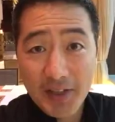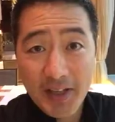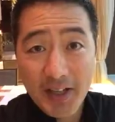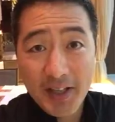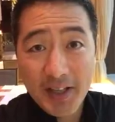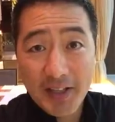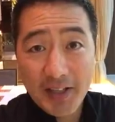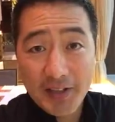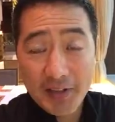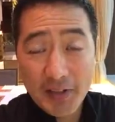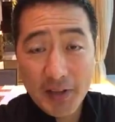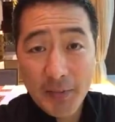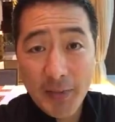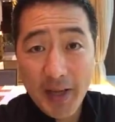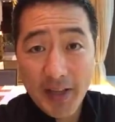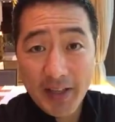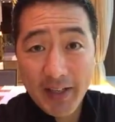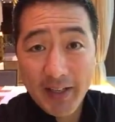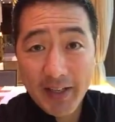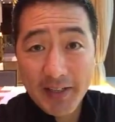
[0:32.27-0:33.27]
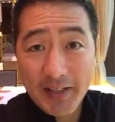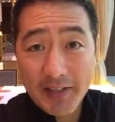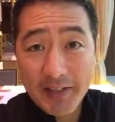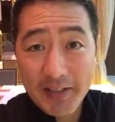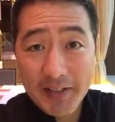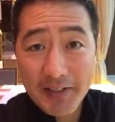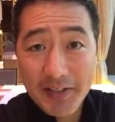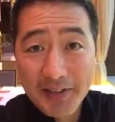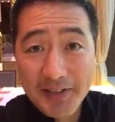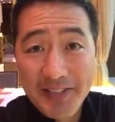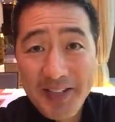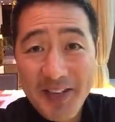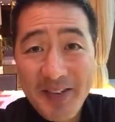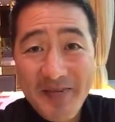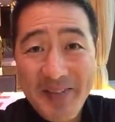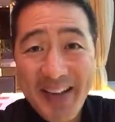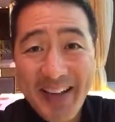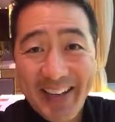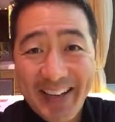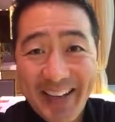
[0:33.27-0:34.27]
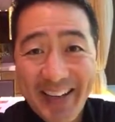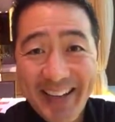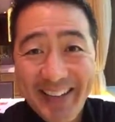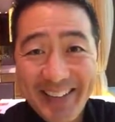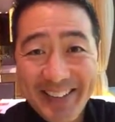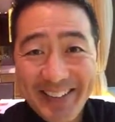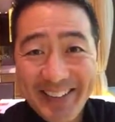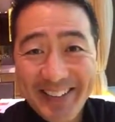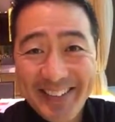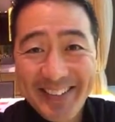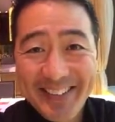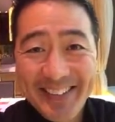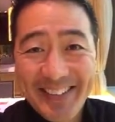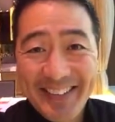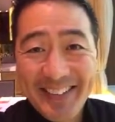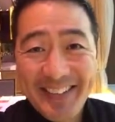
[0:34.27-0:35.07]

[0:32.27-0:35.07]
And then tea bag in, tea bag out.